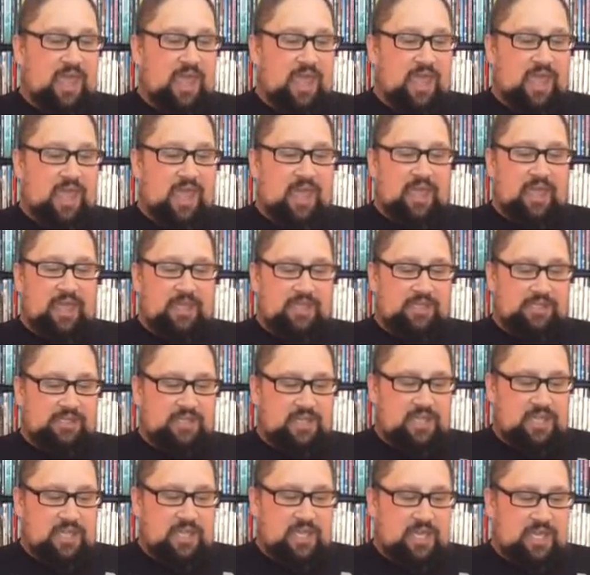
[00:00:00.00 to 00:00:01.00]
and
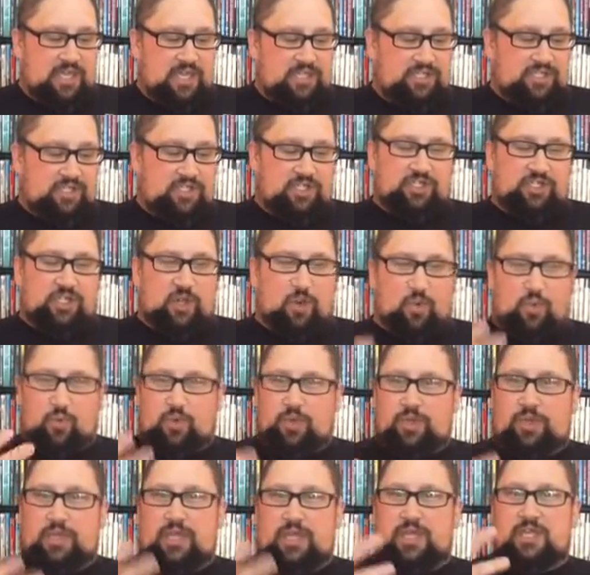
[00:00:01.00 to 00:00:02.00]
it's just a
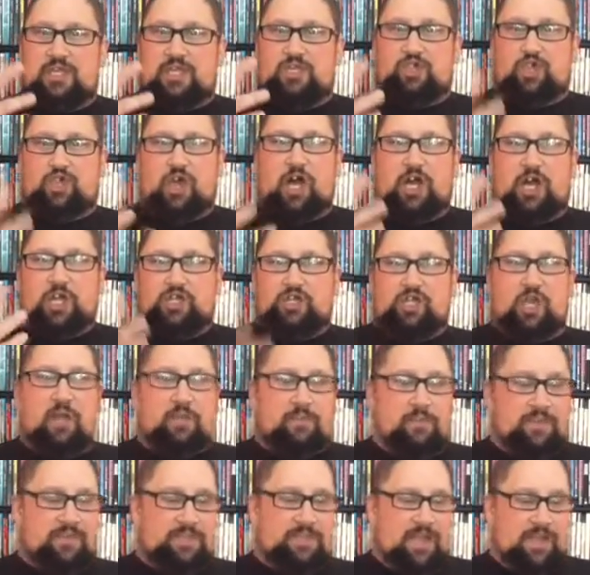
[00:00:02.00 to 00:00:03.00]
really
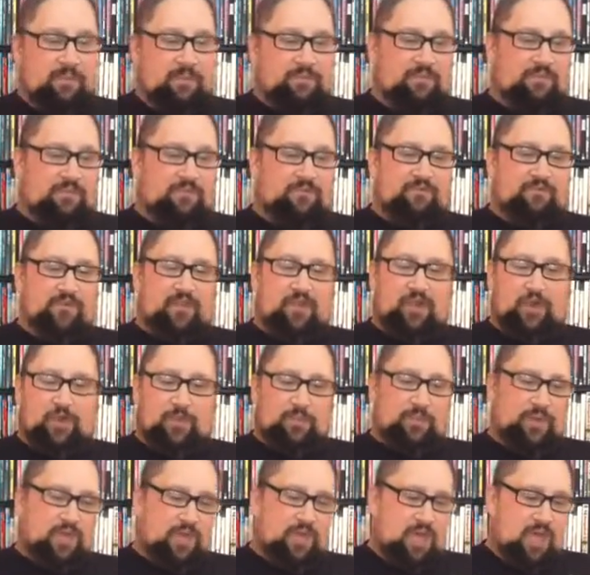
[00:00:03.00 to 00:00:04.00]
jaw-dropping type of
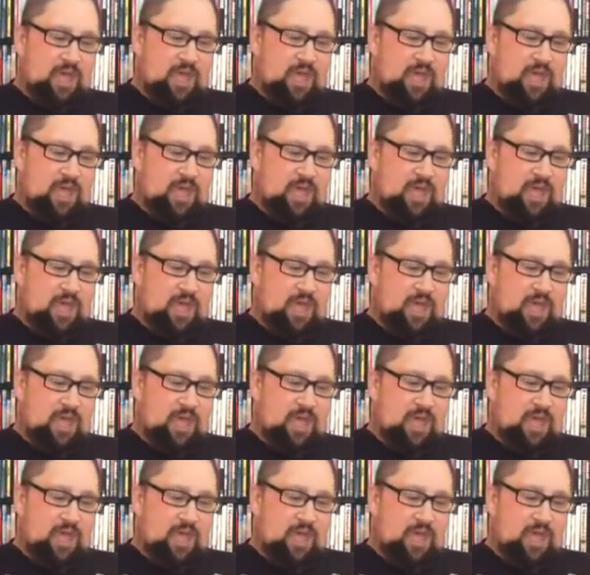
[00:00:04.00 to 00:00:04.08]
film.